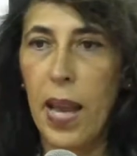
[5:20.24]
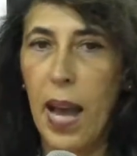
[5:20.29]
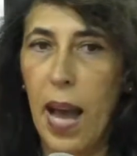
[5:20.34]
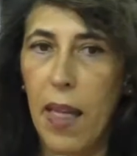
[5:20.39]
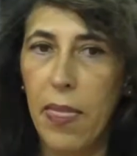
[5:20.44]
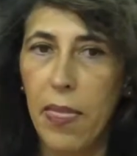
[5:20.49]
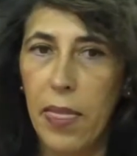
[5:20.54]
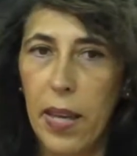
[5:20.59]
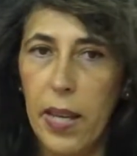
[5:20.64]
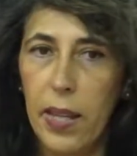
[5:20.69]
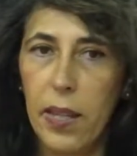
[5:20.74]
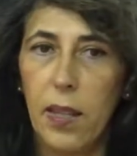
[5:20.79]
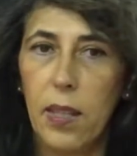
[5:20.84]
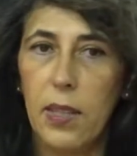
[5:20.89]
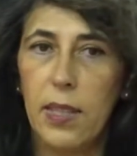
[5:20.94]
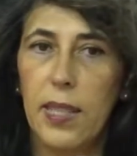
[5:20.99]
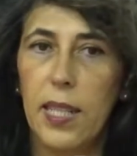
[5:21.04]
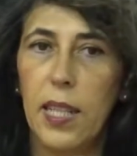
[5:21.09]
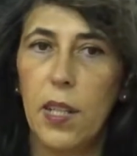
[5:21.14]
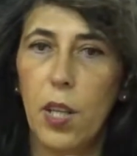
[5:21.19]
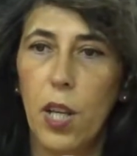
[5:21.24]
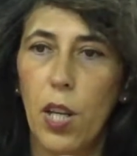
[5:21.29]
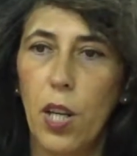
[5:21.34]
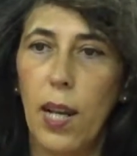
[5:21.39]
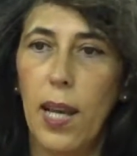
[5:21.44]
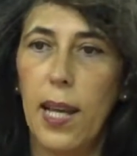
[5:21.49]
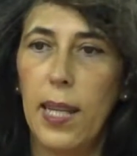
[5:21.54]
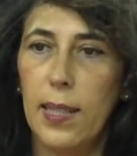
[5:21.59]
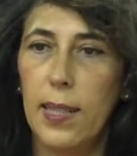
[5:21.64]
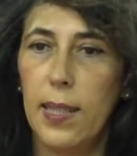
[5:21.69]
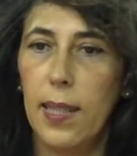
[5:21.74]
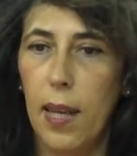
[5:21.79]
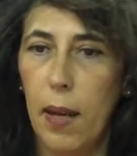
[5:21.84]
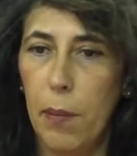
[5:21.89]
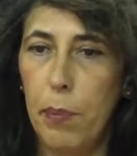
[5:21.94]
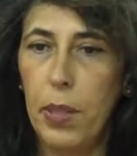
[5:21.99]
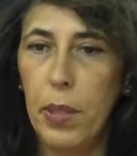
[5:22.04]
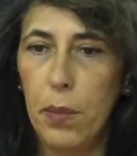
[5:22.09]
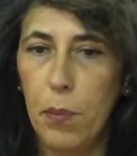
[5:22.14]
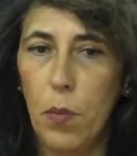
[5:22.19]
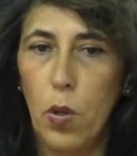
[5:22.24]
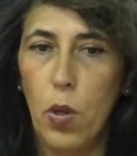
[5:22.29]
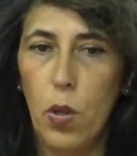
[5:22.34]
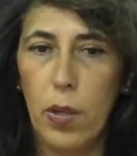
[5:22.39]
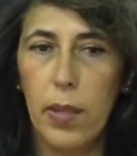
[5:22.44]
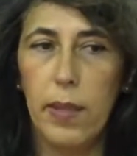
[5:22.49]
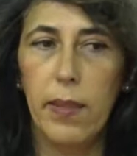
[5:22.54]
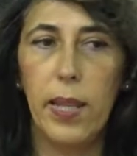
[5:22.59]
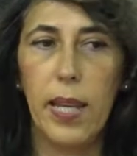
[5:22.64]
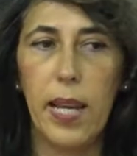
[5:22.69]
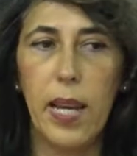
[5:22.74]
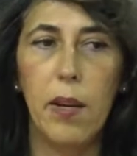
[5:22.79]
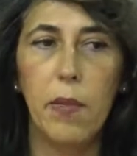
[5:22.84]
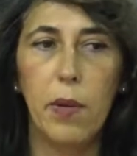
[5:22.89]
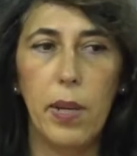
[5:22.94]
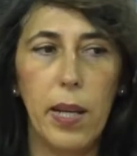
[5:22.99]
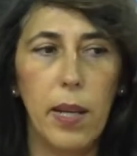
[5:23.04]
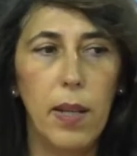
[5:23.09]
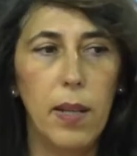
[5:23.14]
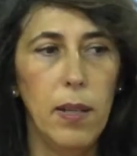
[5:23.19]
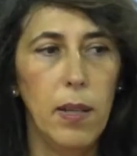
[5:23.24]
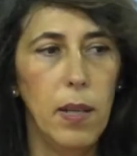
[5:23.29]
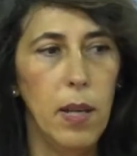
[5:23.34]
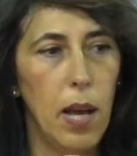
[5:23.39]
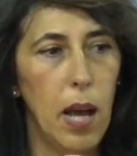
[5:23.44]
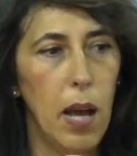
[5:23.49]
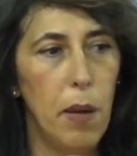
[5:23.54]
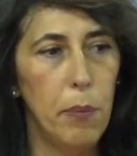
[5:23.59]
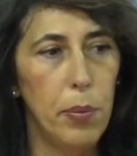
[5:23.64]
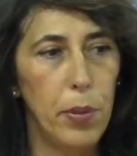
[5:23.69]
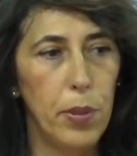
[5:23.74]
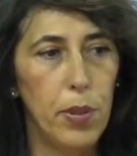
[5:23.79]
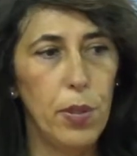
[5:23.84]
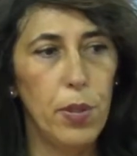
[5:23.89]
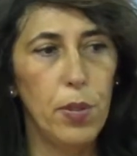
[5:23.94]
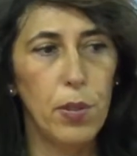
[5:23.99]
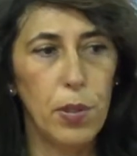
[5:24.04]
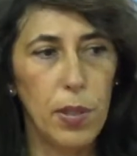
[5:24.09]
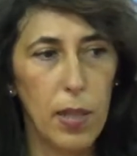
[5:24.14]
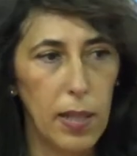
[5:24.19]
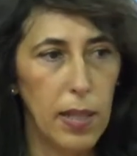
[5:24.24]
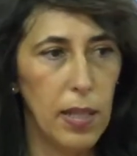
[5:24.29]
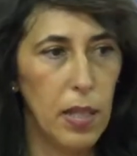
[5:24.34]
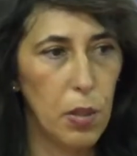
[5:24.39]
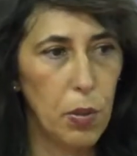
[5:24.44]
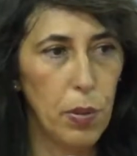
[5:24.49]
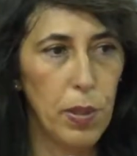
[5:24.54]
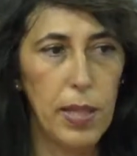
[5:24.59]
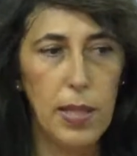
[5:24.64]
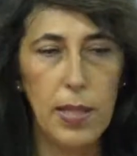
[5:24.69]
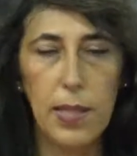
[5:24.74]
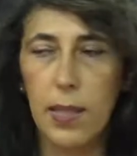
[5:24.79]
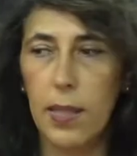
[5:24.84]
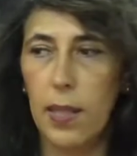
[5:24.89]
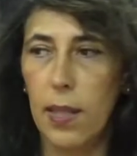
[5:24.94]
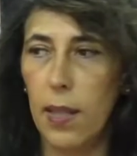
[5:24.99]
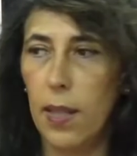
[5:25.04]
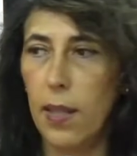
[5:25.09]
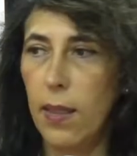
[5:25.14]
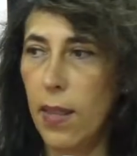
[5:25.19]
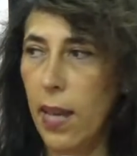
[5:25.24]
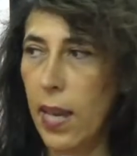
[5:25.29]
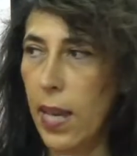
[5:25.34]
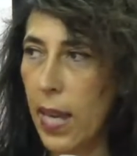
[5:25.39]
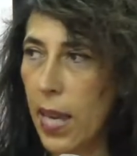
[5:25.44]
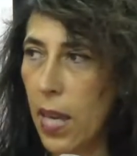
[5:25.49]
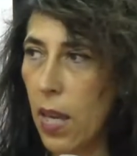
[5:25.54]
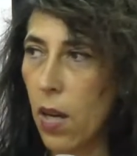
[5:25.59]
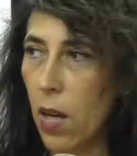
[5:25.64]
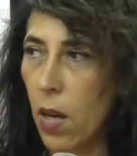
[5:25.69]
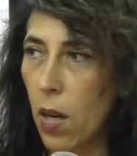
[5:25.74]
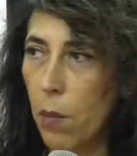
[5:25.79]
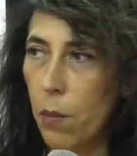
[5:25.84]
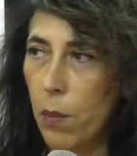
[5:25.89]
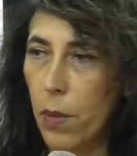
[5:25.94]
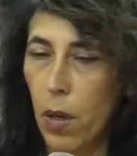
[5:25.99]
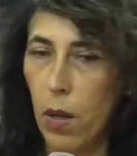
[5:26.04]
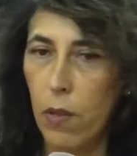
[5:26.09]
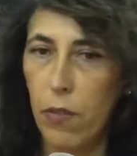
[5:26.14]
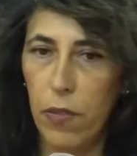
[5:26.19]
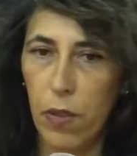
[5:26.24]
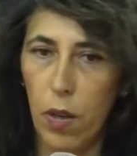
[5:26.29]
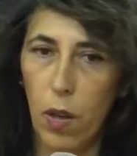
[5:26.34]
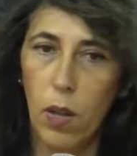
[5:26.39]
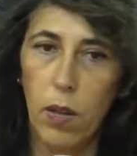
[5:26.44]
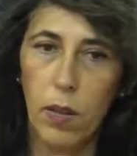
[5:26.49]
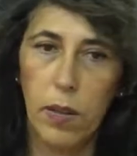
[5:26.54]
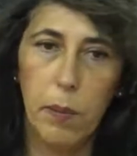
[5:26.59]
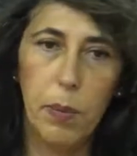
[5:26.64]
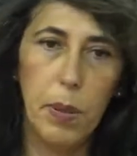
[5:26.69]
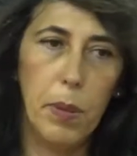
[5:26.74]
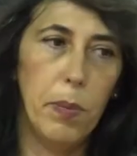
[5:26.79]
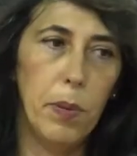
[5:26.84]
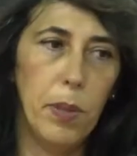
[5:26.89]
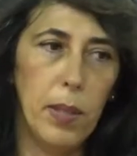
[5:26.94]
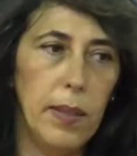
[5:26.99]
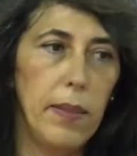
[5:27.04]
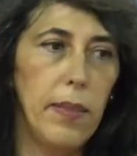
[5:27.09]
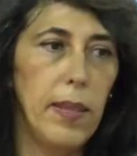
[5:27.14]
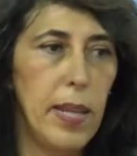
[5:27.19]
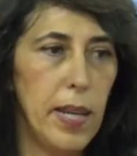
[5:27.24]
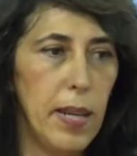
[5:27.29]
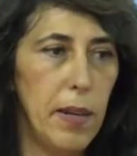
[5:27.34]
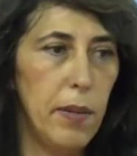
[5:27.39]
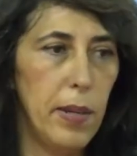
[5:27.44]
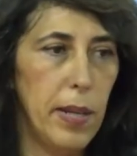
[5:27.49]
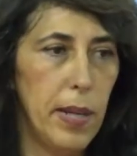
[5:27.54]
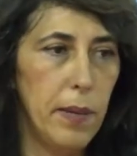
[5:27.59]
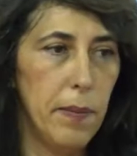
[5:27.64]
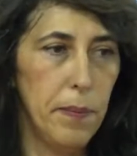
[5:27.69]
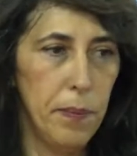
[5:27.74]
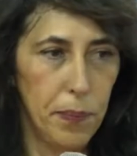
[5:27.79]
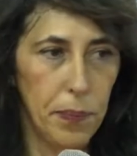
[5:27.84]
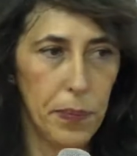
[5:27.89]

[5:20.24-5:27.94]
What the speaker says: and then circulate a bit more in the area and produce an increase in the income of all the people in the area.